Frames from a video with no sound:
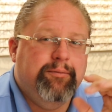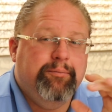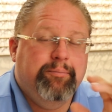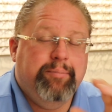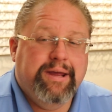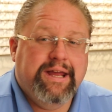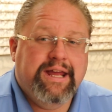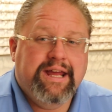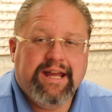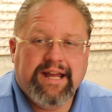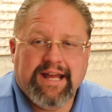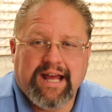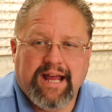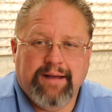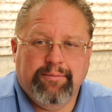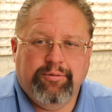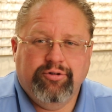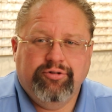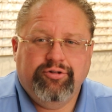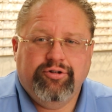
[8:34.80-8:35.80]
Being
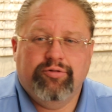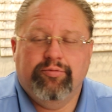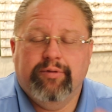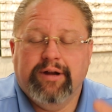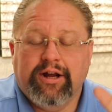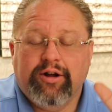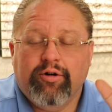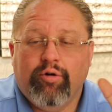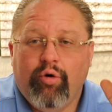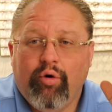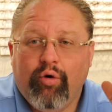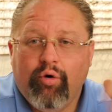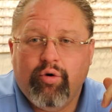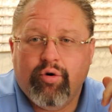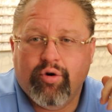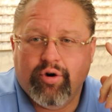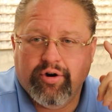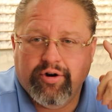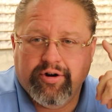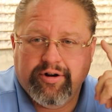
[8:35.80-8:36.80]
able to
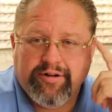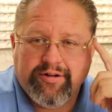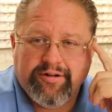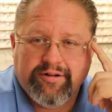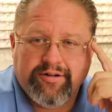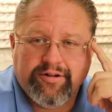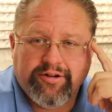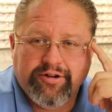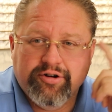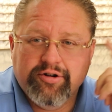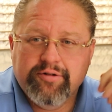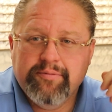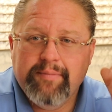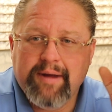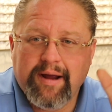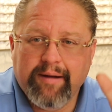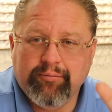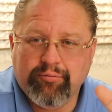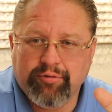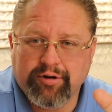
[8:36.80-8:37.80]
record your
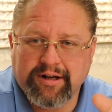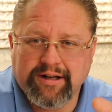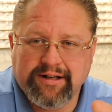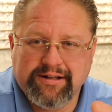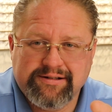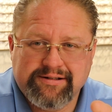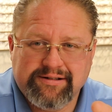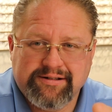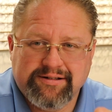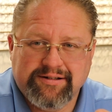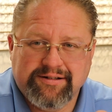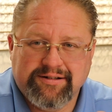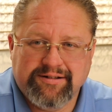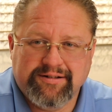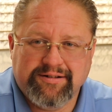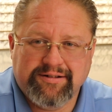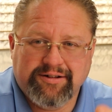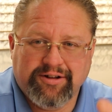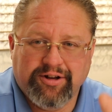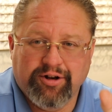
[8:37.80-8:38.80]
memories,
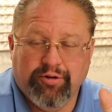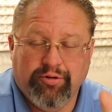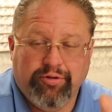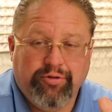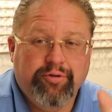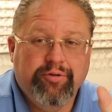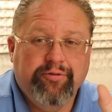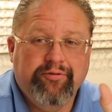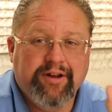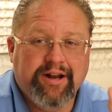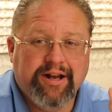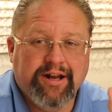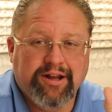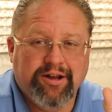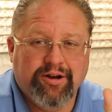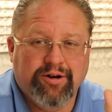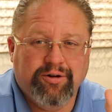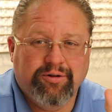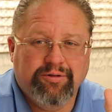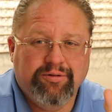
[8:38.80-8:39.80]
you know, through
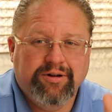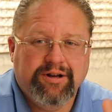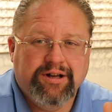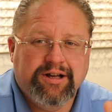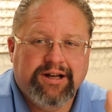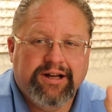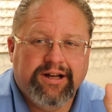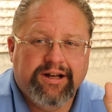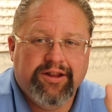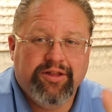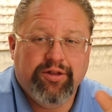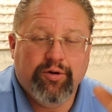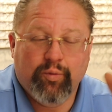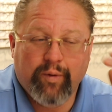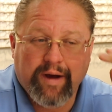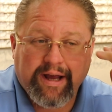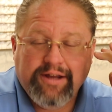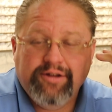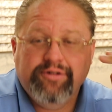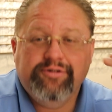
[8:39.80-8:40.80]
video, the
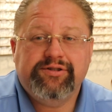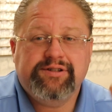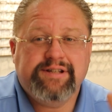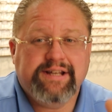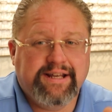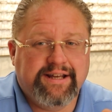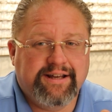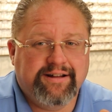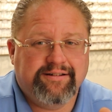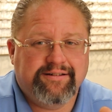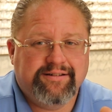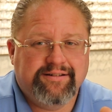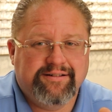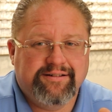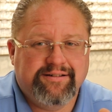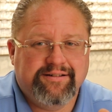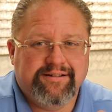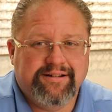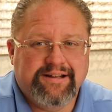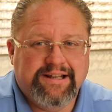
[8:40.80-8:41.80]
way you see it,
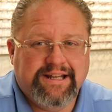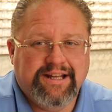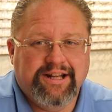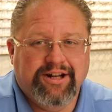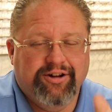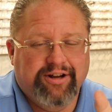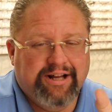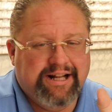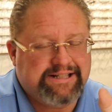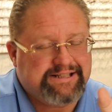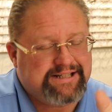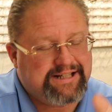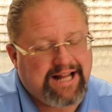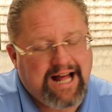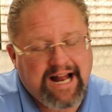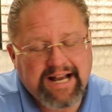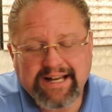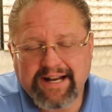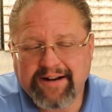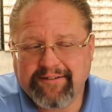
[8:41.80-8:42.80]
you know, it's a
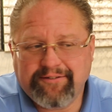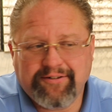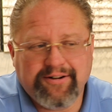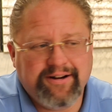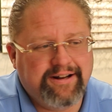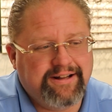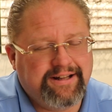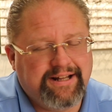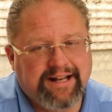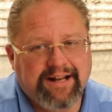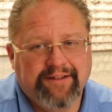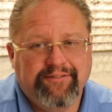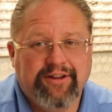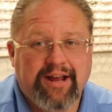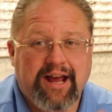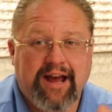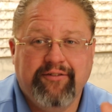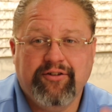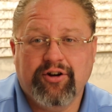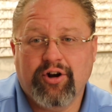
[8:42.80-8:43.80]
lot different than if
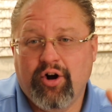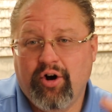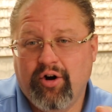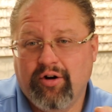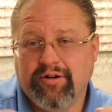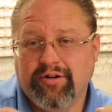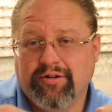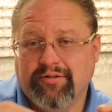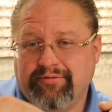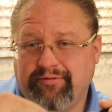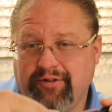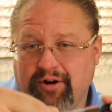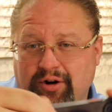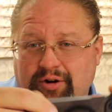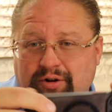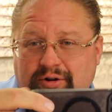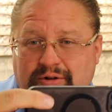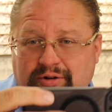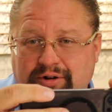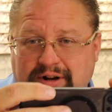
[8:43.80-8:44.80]
you have your
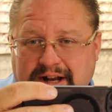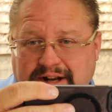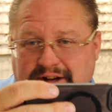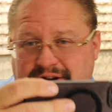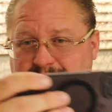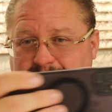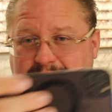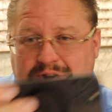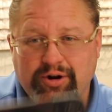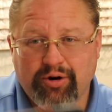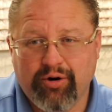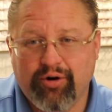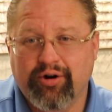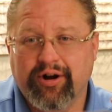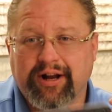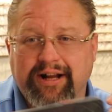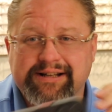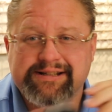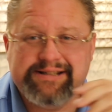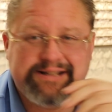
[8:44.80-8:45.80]
phone and you're
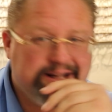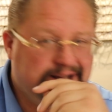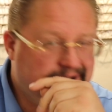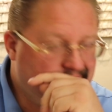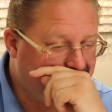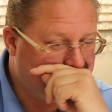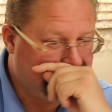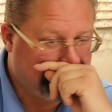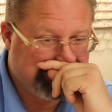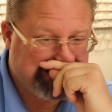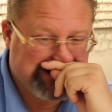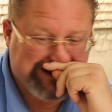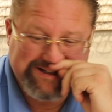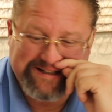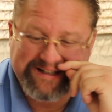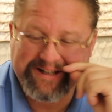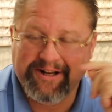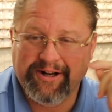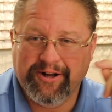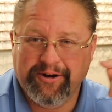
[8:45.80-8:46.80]
recording stuff,
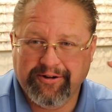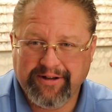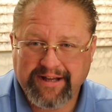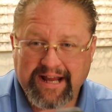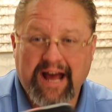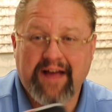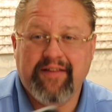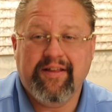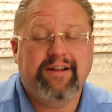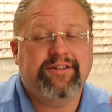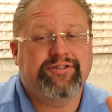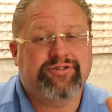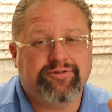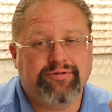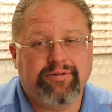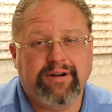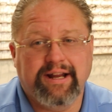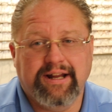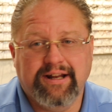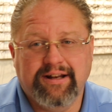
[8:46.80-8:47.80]
you know, yeah, that's
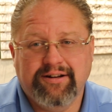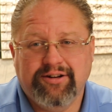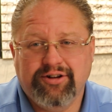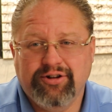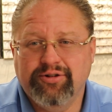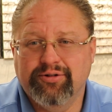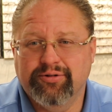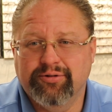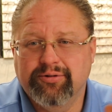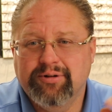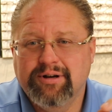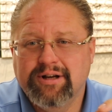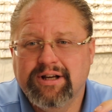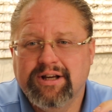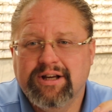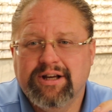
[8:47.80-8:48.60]
great too.